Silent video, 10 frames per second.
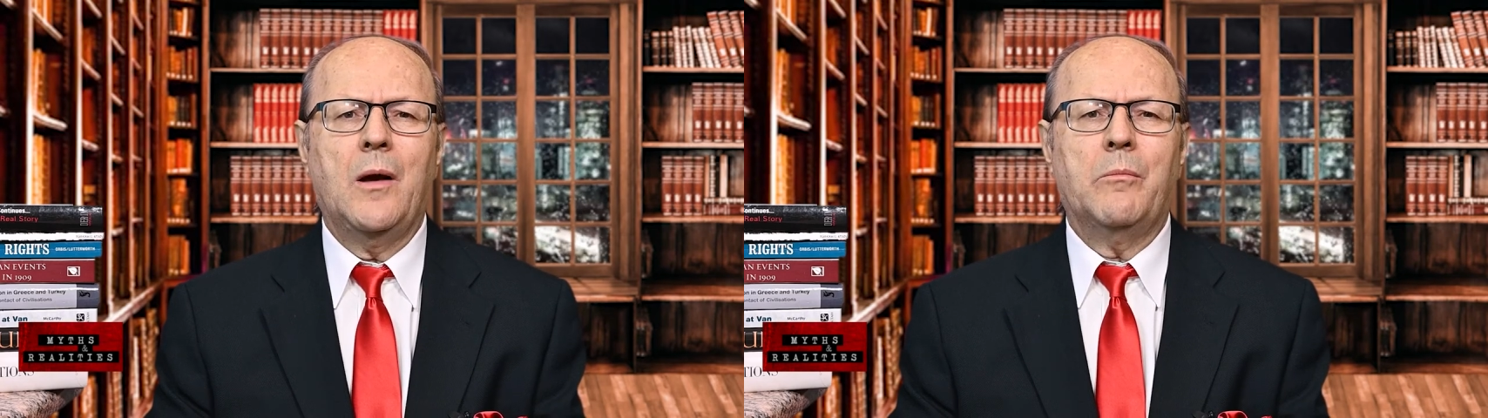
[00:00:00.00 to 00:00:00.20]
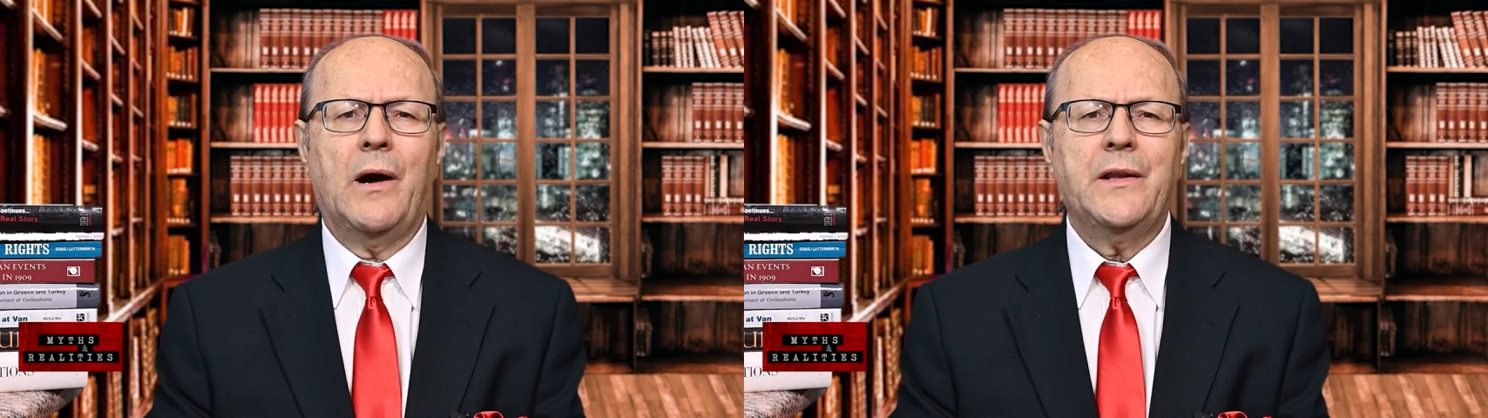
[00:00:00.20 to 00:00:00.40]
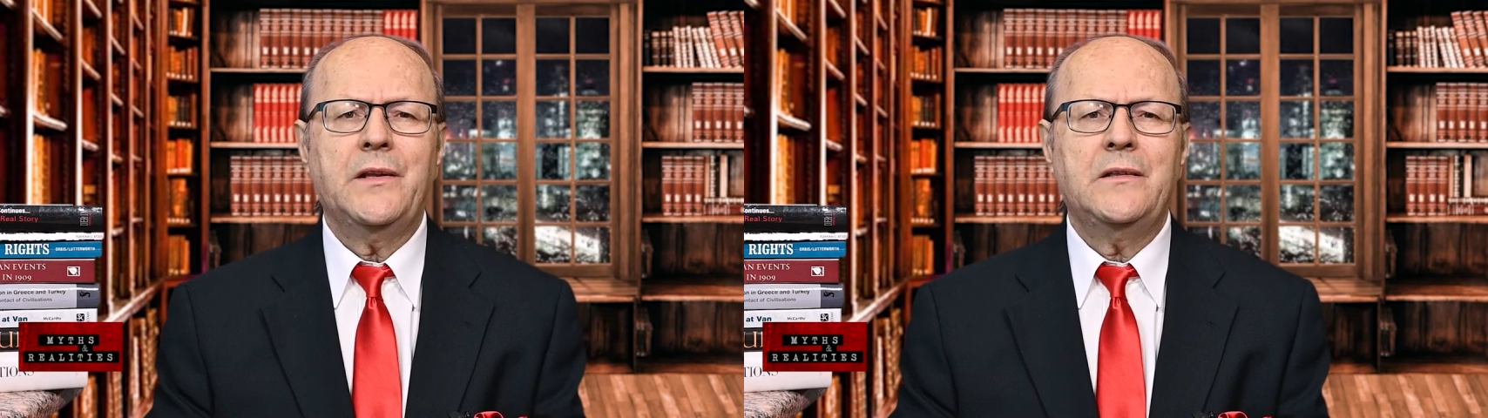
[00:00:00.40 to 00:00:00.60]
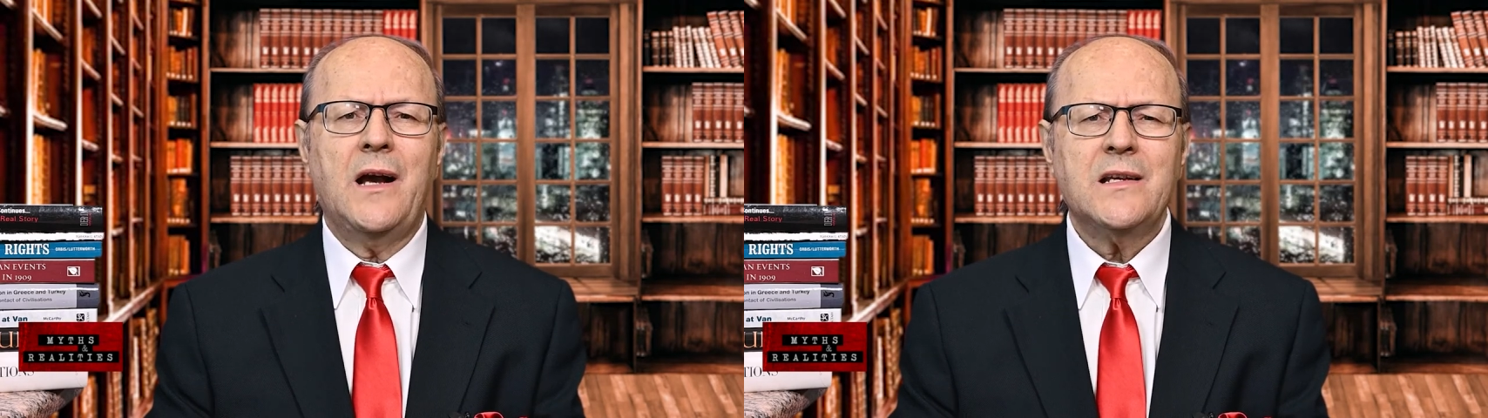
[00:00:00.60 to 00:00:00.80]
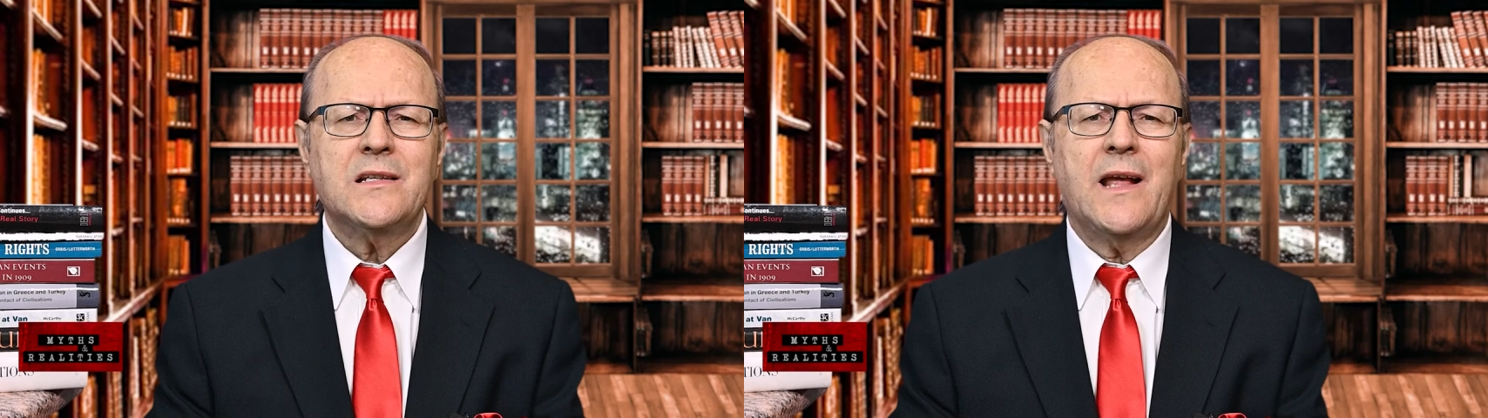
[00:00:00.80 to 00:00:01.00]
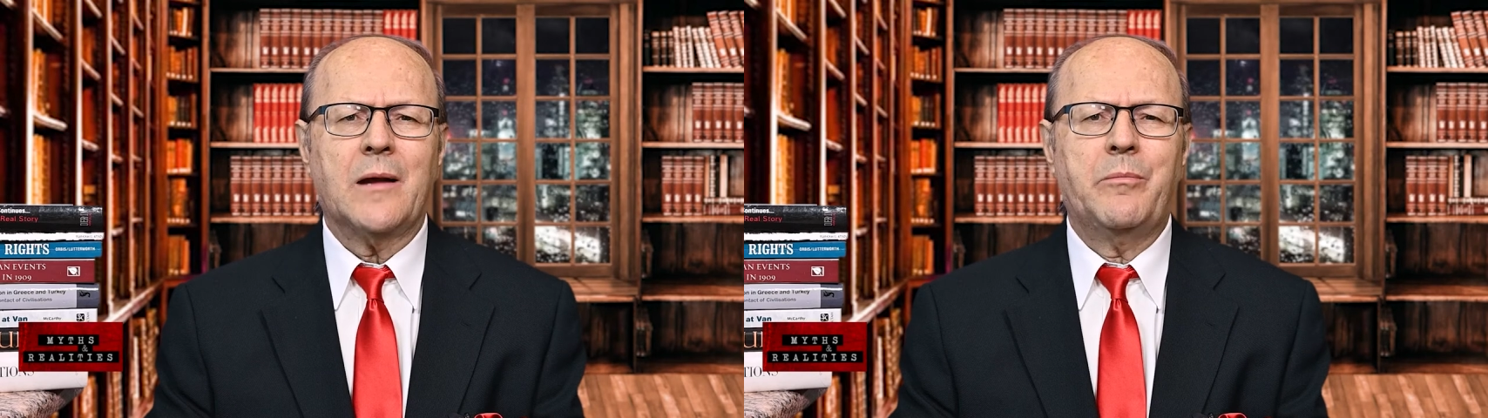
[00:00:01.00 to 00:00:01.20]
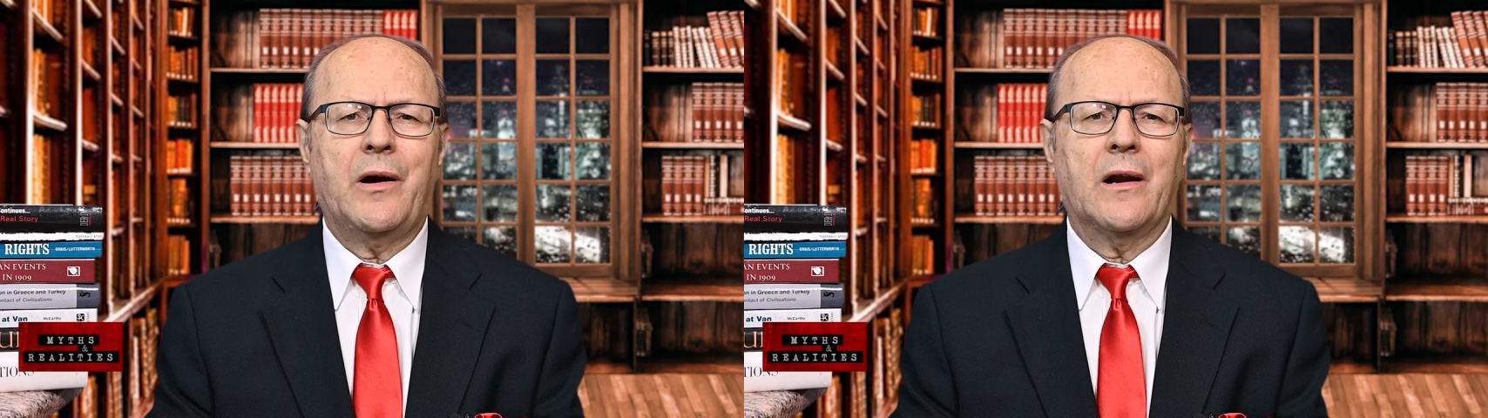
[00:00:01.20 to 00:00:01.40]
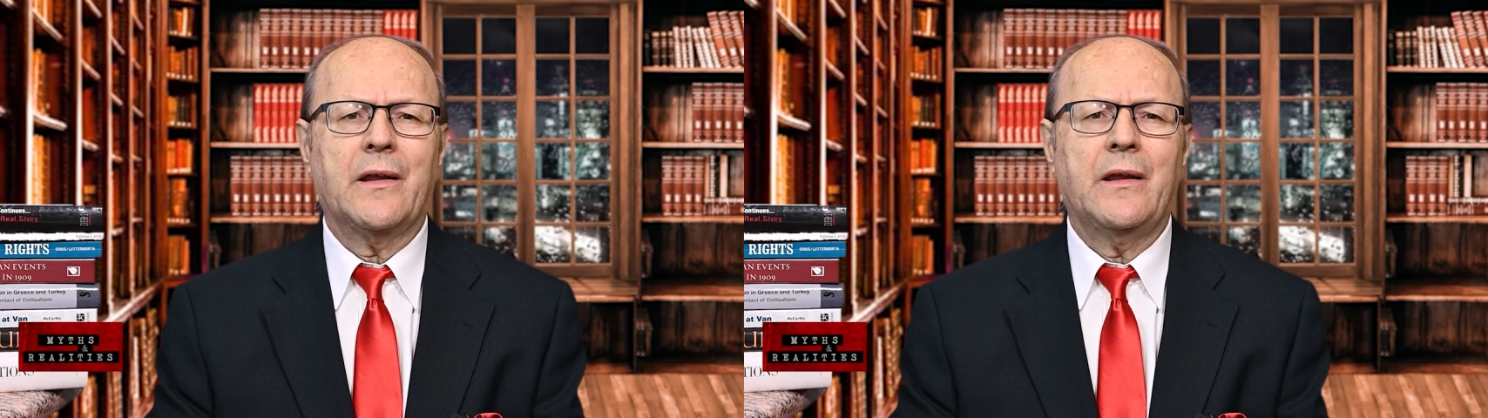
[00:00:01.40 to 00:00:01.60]
by the Dashnak
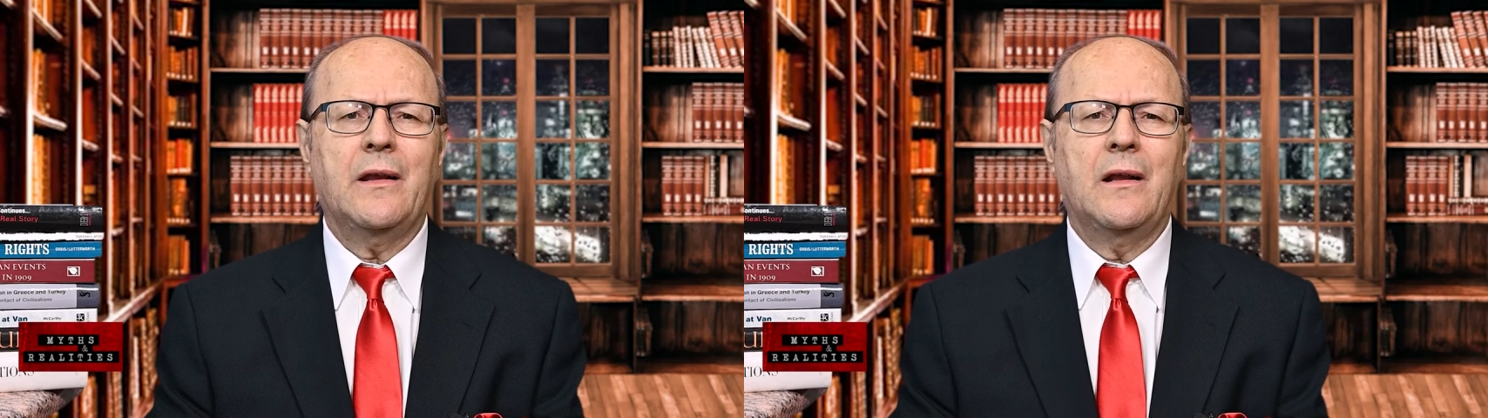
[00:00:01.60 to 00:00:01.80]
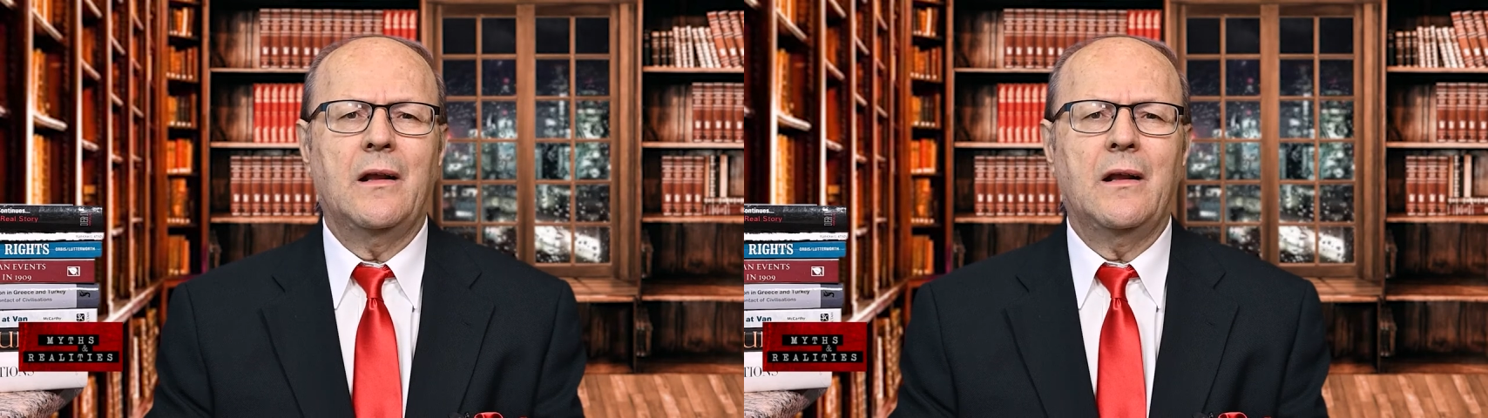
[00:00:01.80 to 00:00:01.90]
party.